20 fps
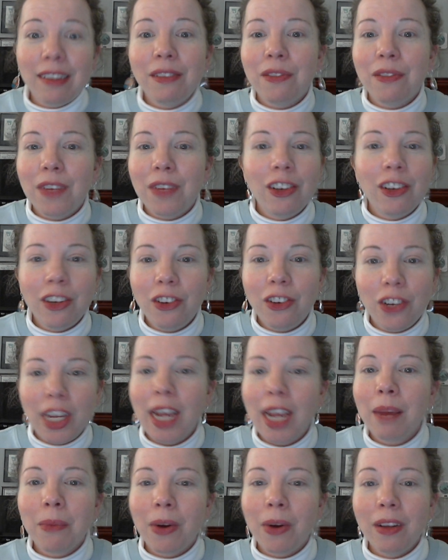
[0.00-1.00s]
vintage
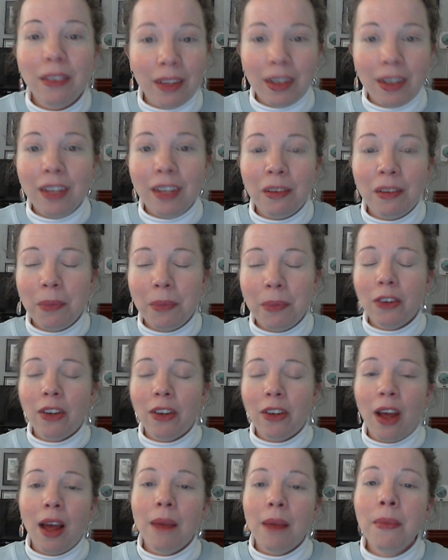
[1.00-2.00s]
cameras in his spare
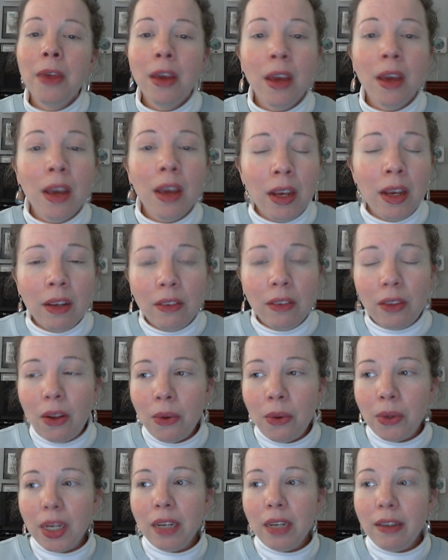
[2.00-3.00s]
time.
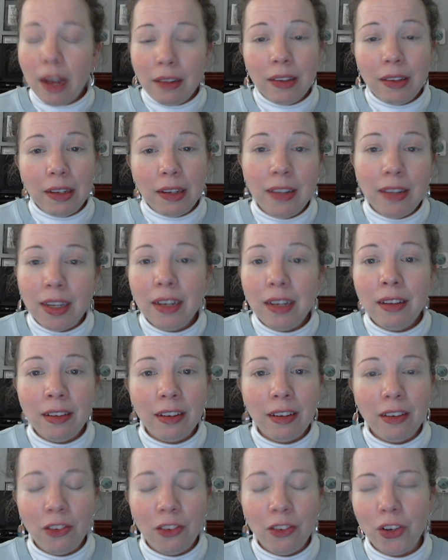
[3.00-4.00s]
So it does
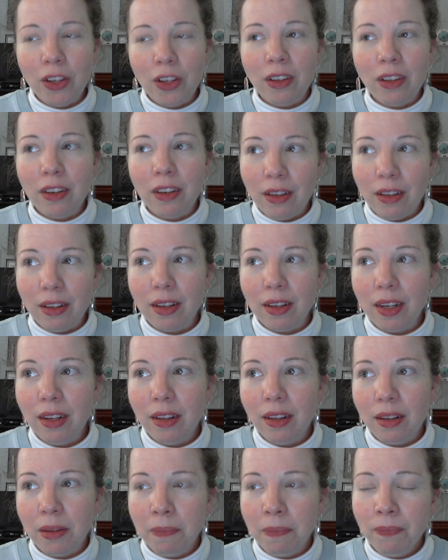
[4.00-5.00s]
exist. It's just
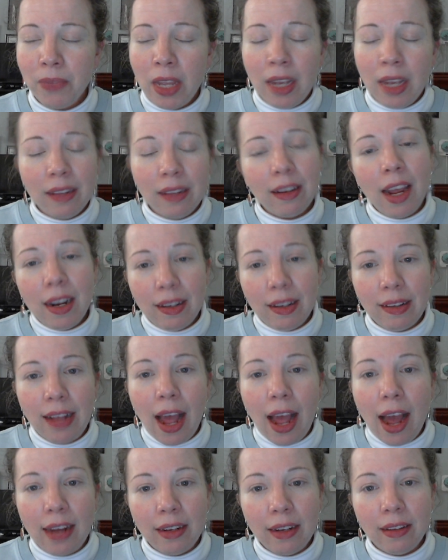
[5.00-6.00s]
it's kind of
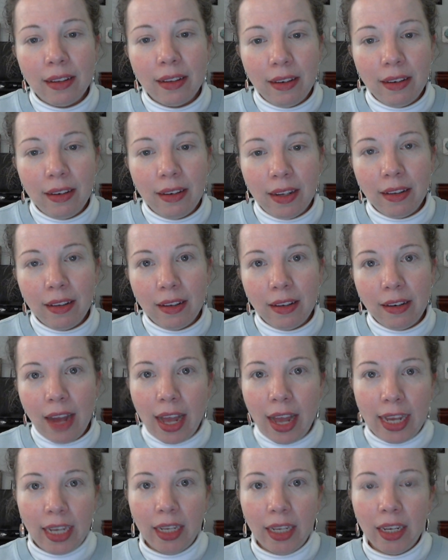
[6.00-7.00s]
sad. It's
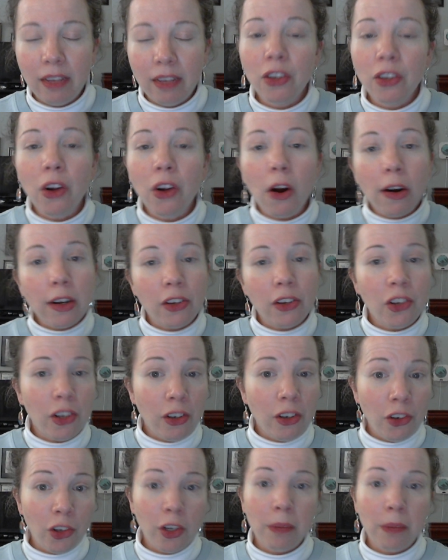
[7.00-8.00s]
an
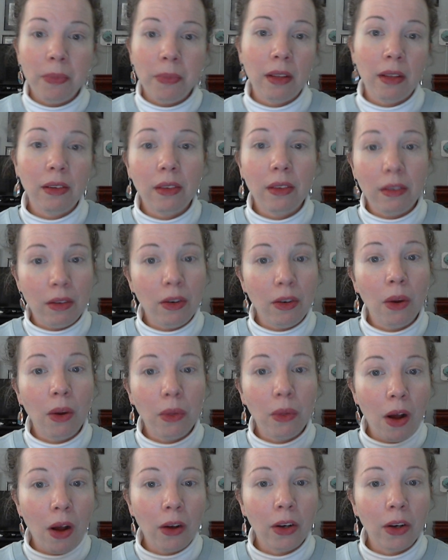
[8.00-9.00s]
artisanship that's no
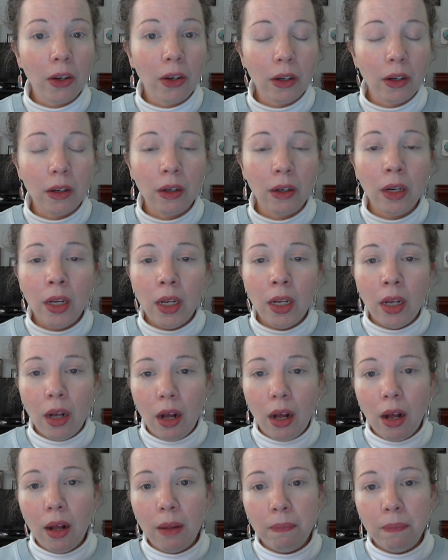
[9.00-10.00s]
longer
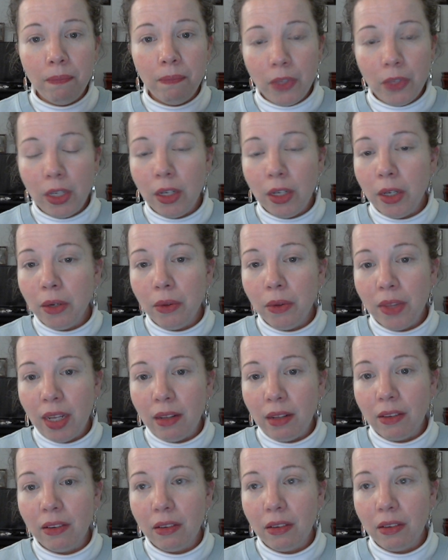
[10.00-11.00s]

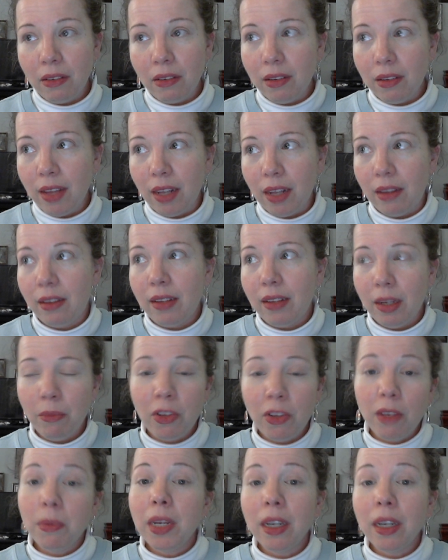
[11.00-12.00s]
that
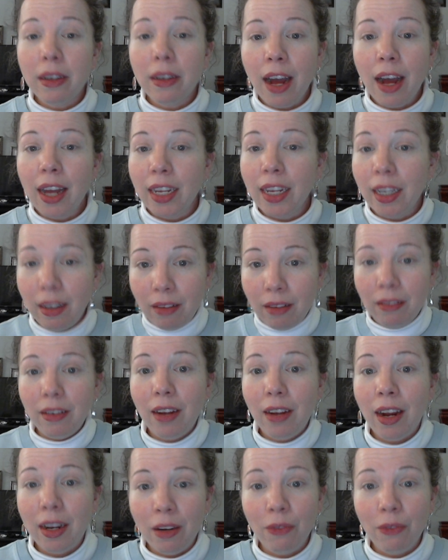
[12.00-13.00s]
seems to be a dying
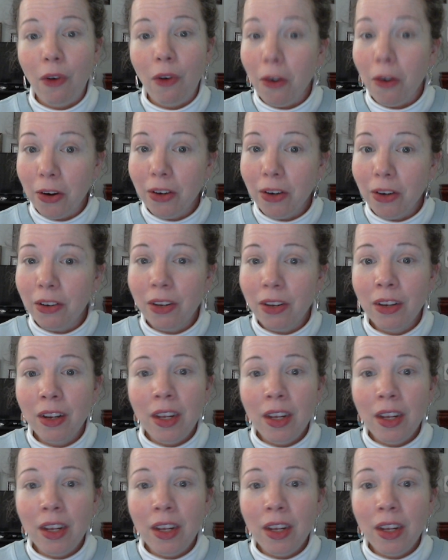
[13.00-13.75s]
kind of art.